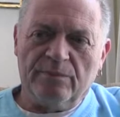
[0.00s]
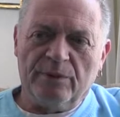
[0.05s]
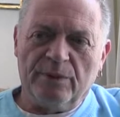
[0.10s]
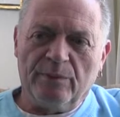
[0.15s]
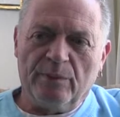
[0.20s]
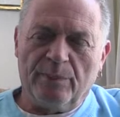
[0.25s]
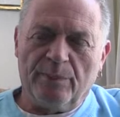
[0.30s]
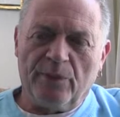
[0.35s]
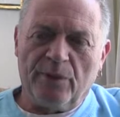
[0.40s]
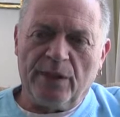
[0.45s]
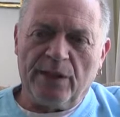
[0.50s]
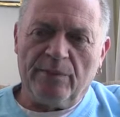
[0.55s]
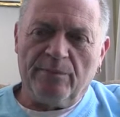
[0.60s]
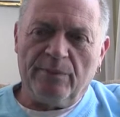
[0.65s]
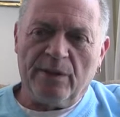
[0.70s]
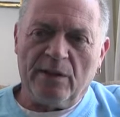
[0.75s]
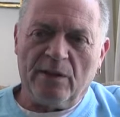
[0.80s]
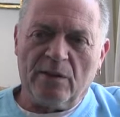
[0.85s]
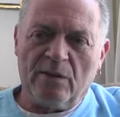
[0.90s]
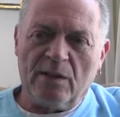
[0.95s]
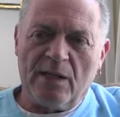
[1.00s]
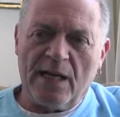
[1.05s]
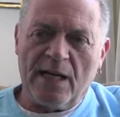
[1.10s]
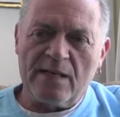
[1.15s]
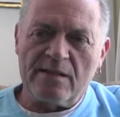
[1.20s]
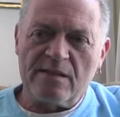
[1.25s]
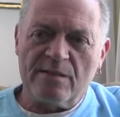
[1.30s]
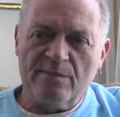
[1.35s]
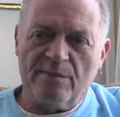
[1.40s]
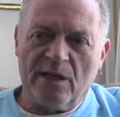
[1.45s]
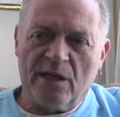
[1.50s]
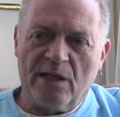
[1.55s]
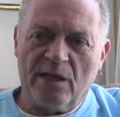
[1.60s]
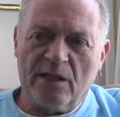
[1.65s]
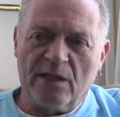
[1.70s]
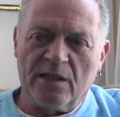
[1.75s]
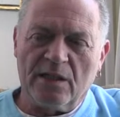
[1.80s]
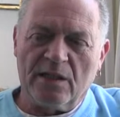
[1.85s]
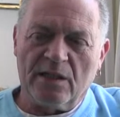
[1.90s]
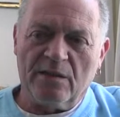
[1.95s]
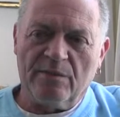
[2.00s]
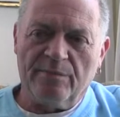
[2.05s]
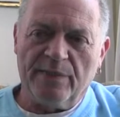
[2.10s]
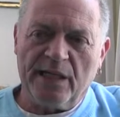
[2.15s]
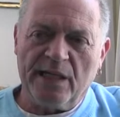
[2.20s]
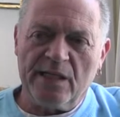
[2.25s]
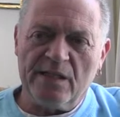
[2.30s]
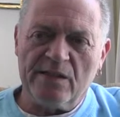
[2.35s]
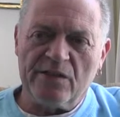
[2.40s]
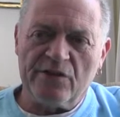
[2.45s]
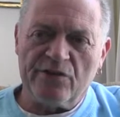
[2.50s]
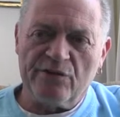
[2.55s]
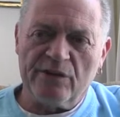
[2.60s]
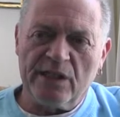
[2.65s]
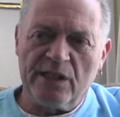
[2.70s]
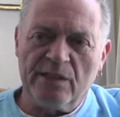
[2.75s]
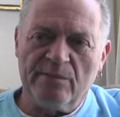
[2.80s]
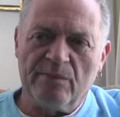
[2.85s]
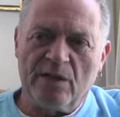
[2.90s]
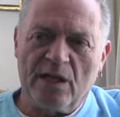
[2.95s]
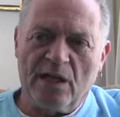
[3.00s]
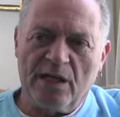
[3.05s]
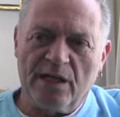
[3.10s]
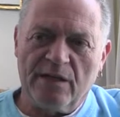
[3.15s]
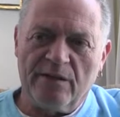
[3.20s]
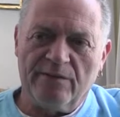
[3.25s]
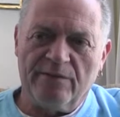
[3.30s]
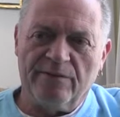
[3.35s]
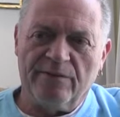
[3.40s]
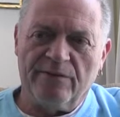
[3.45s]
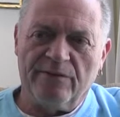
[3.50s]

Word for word: we were pretty middle class America, mainstream kind of.